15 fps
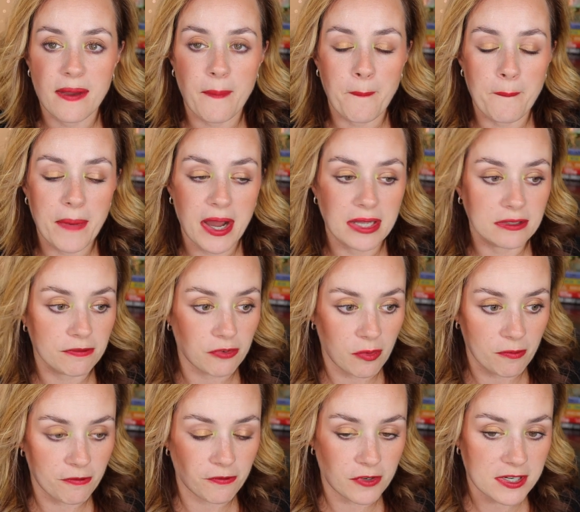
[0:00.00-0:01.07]
But from
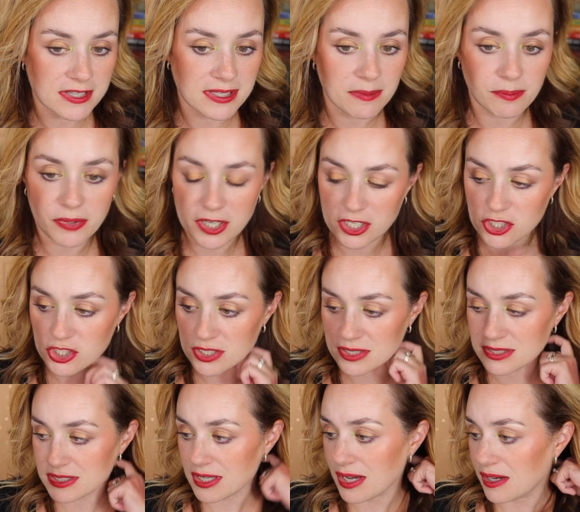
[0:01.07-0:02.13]
first
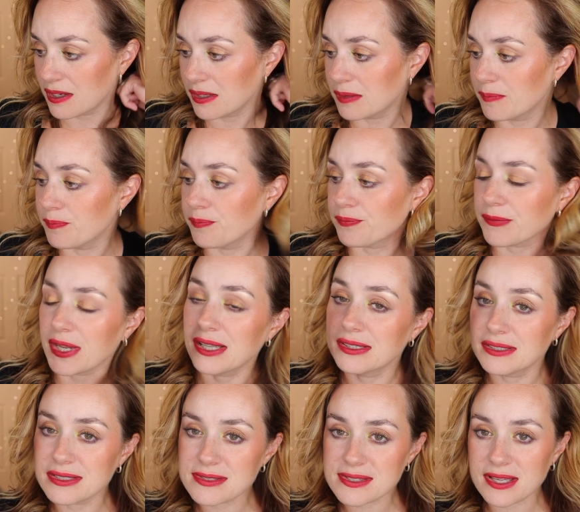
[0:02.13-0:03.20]
impressions,
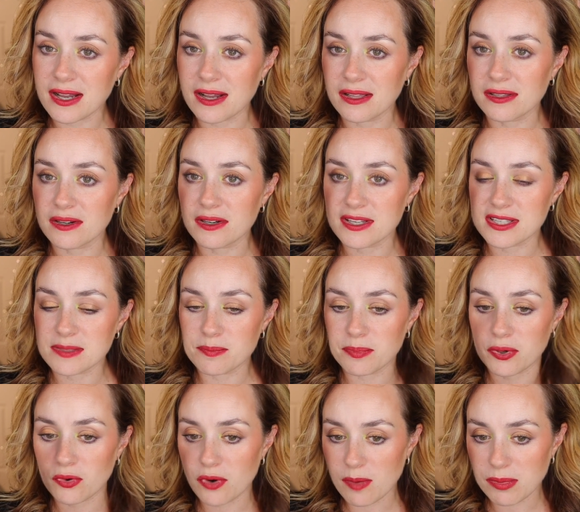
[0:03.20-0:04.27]
this color is
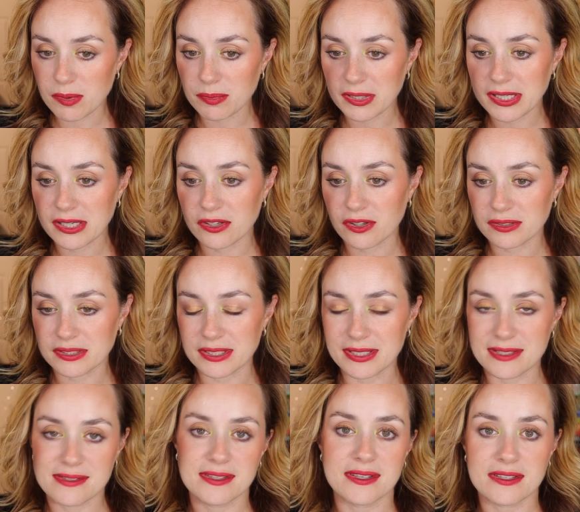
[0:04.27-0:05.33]
probably not the
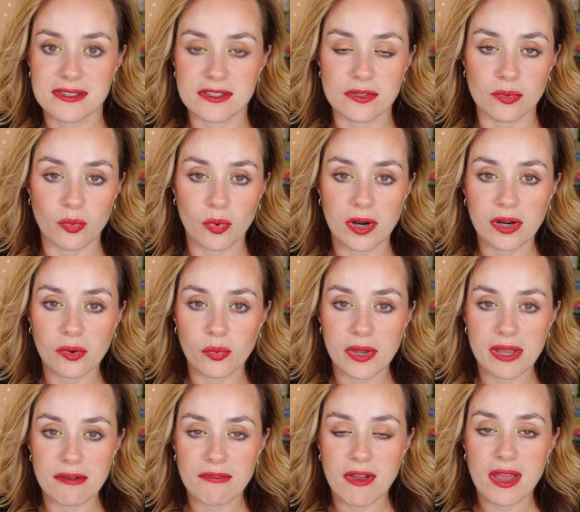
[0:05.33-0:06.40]
easiest to work
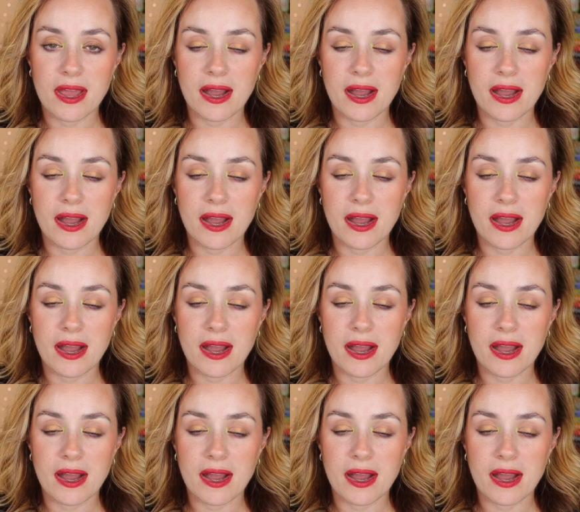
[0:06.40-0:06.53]
with.